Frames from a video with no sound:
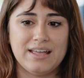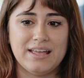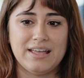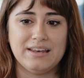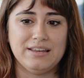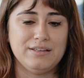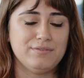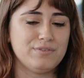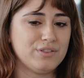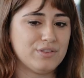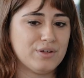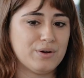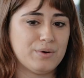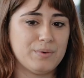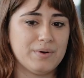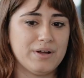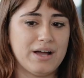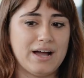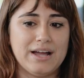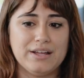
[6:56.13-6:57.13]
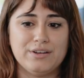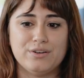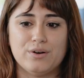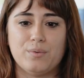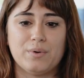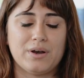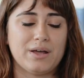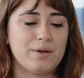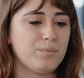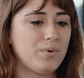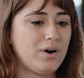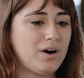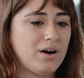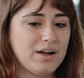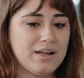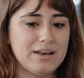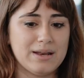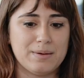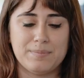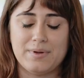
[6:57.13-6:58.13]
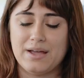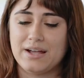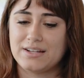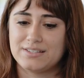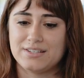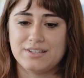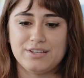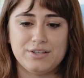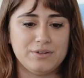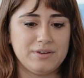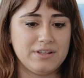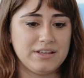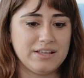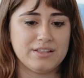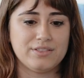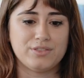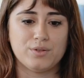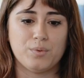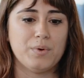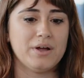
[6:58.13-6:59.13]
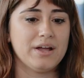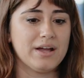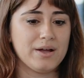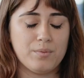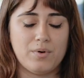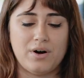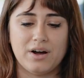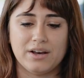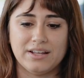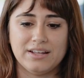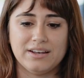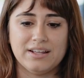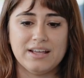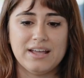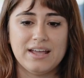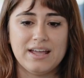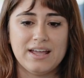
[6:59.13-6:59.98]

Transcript: and even though I know what I want, I'm executing it the way I want it,